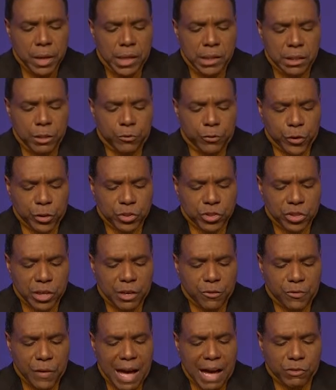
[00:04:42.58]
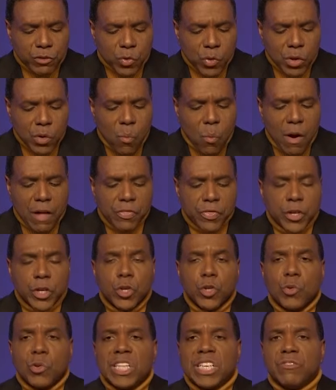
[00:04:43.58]
and then 1 John 5:21, the
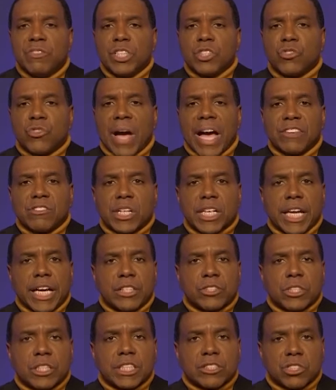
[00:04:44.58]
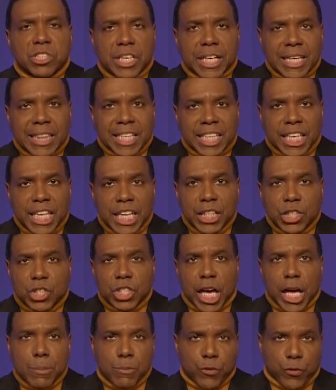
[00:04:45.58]
New Living Translation. Let's look at the King
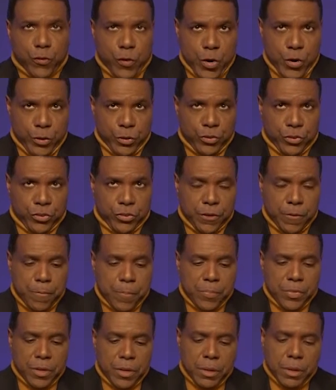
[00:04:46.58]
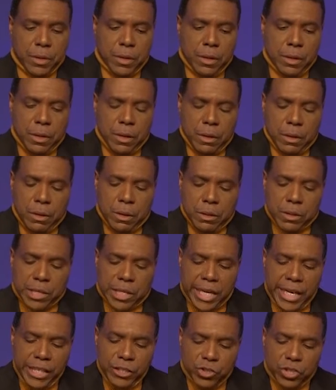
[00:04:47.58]
James first. The
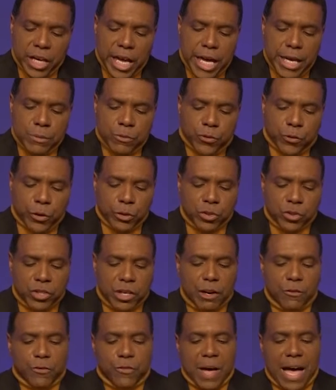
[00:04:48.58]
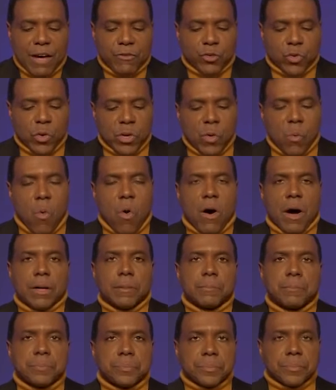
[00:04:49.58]
King James, 1 John
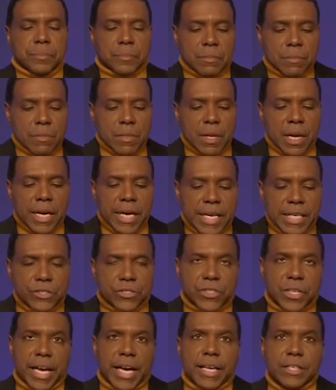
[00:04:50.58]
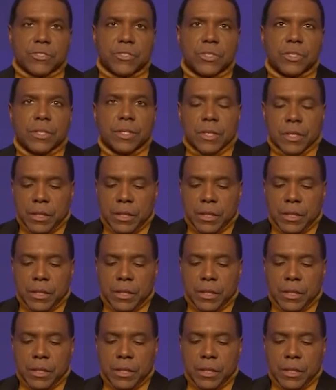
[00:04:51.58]
5:21, he says,